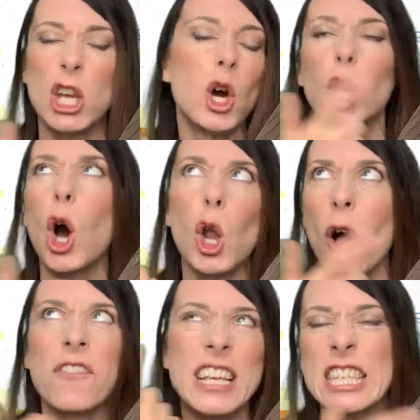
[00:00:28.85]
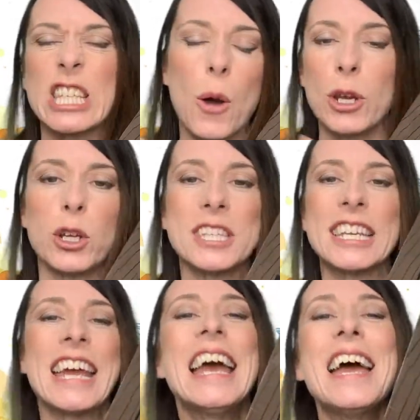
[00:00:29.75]
Not got a lot of this going on
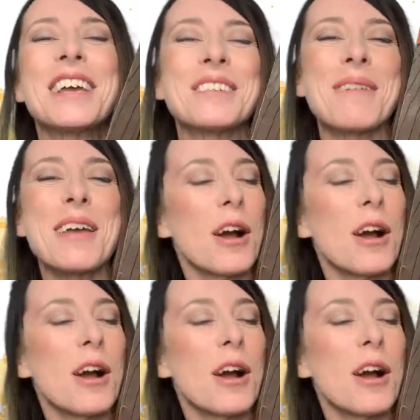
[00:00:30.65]
today because we